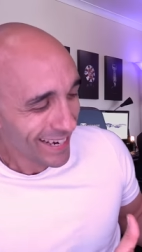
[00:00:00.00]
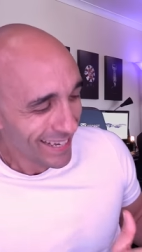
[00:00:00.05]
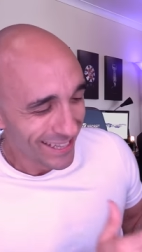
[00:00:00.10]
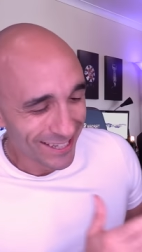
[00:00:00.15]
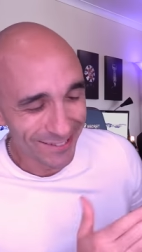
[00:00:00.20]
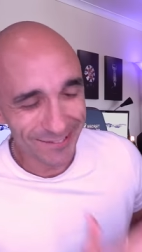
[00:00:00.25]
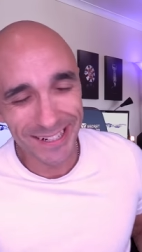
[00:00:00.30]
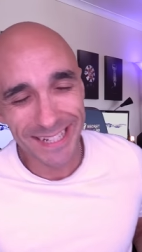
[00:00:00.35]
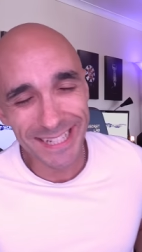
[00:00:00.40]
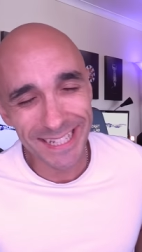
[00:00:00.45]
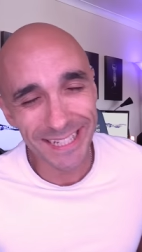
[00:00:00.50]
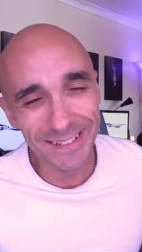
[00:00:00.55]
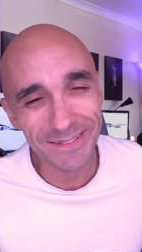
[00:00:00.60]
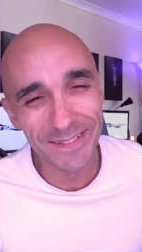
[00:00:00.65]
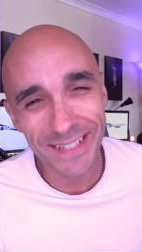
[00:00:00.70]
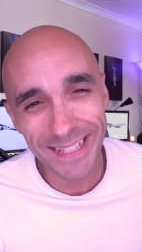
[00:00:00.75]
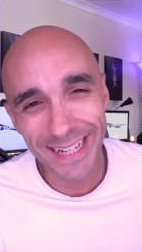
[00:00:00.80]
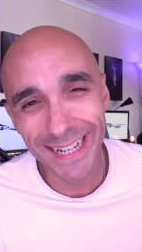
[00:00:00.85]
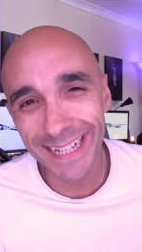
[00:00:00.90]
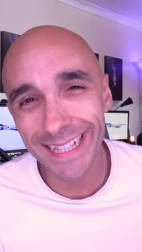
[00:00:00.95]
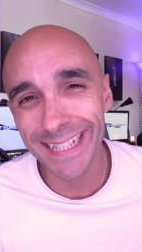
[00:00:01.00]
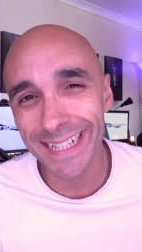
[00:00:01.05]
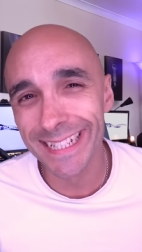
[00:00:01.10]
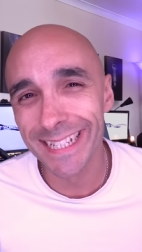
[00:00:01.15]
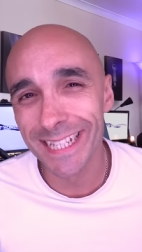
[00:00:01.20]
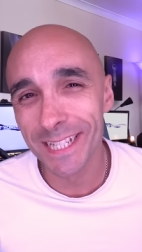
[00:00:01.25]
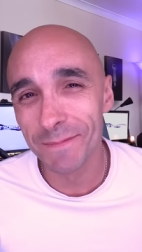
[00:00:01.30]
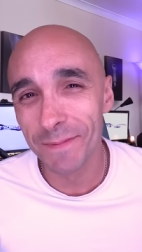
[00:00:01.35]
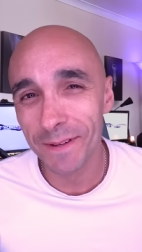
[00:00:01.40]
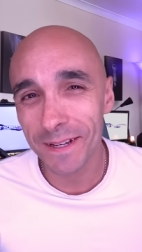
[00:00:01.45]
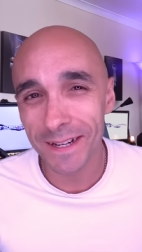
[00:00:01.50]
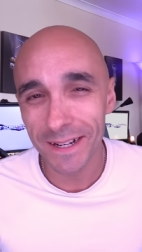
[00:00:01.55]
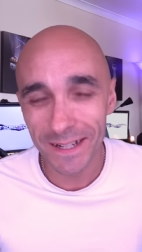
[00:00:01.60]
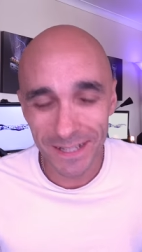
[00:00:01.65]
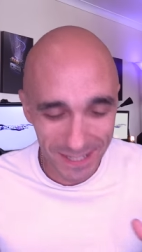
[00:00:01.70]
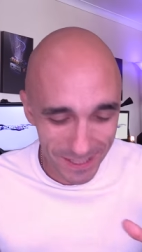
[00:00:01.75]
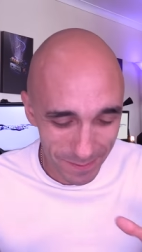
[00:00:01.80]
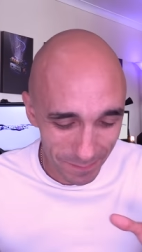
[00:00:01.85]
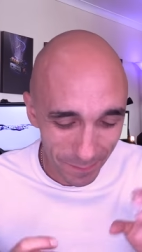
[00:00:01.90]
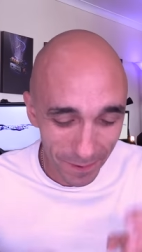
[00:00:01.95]
the reason I'm saying this is
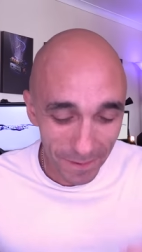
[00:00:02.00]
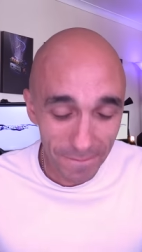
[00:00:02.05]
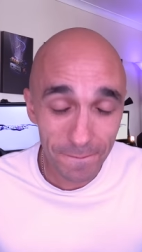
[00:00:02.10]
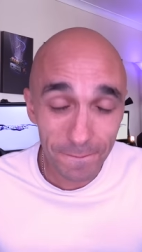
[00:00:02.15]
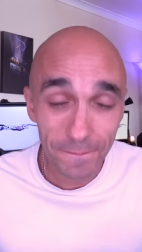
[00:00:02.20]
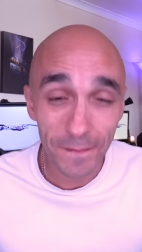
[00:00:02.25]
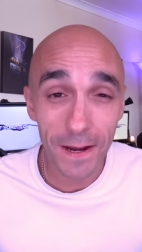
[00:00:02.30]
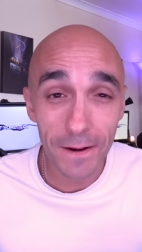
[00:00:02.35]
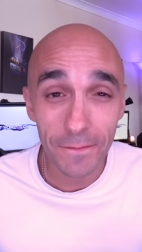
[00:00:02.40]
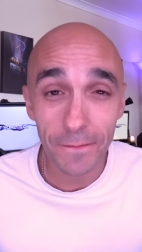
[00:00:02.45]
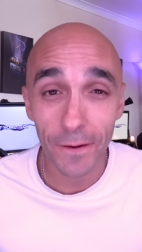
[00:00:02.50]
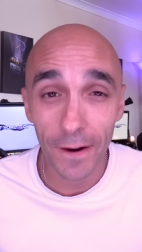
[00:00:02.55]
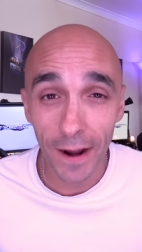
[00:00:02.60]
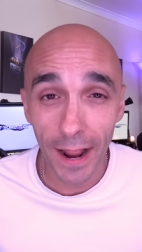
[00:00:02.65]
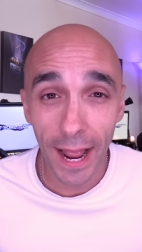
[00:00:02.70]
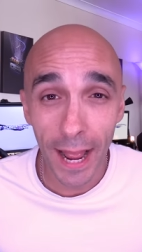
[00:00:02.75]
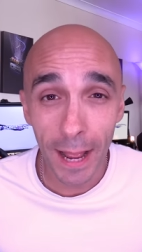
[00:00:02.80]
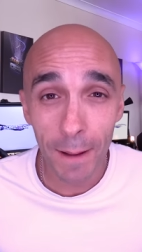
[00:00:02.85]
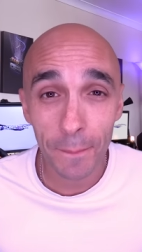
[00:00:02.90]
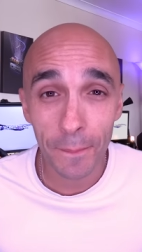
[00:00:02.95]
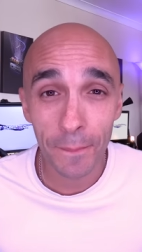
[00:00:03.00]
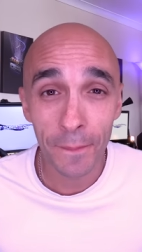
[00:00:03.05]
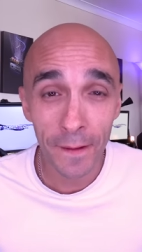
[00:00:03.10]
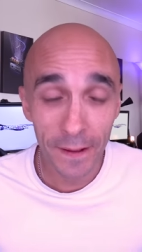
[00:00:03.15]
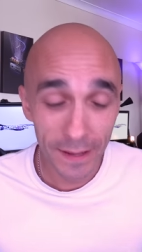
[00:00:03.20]
because my favorite app